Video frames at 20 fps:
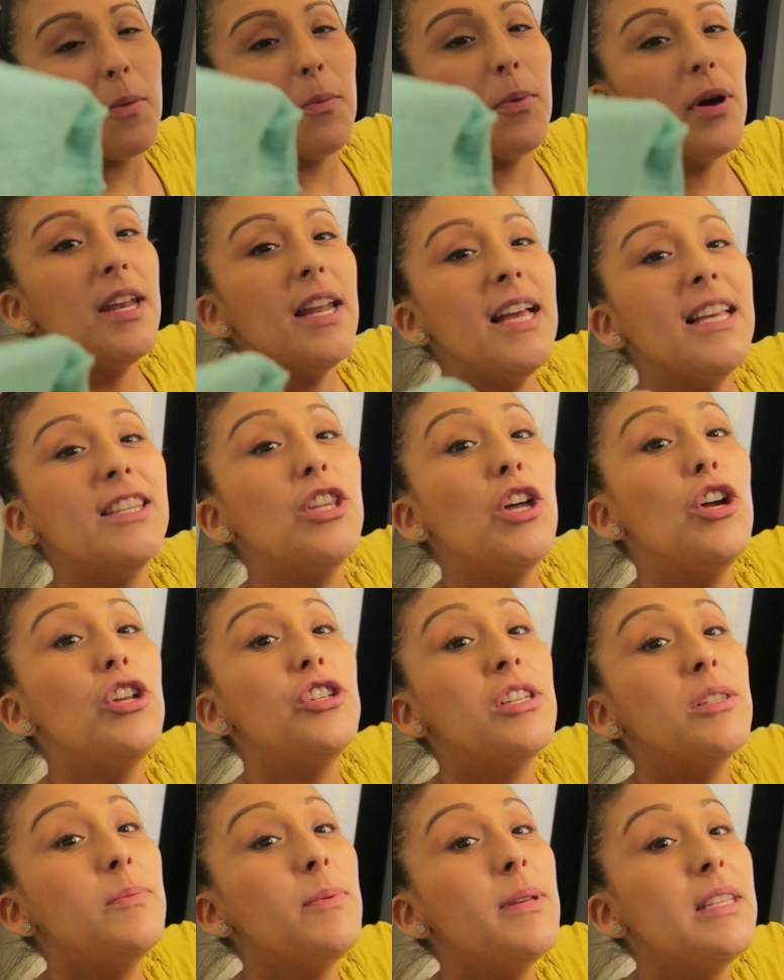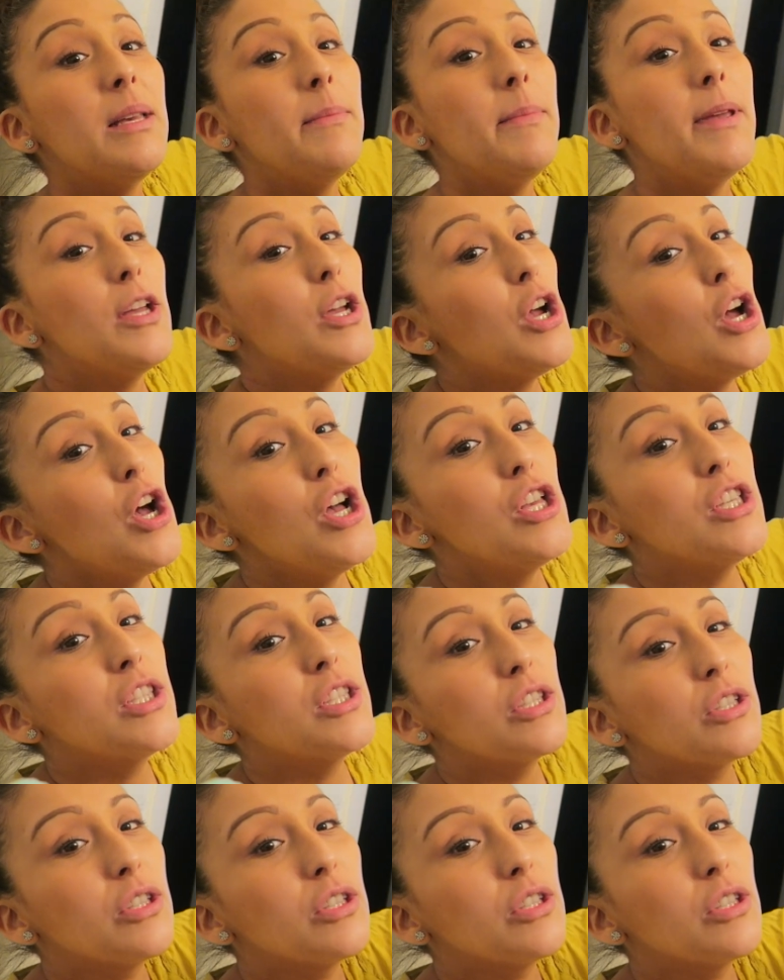Buenas noches, mis amigos.